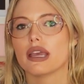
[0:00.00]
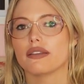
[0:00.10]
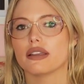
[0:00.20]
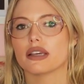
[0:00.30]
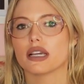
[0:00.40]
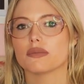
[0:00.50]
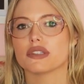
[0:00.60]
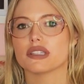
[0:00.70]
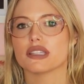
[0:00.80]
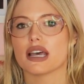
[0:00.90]
and they like come to
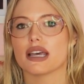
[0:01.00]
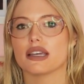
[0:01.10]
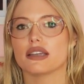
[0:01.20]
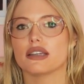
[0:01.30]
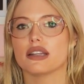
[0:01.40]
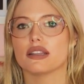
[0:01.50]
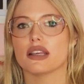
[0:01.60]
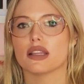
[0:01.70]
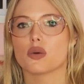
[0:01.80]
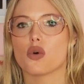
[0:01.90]
the side and
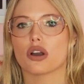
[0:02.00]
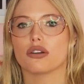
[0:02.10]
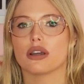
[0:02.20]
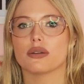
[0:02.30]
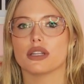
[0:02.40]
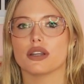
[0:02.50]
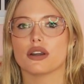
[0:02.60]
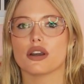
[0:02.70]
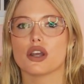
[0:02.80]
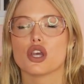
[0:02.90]
they like walk around
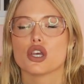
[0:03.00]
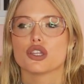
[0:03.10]
here.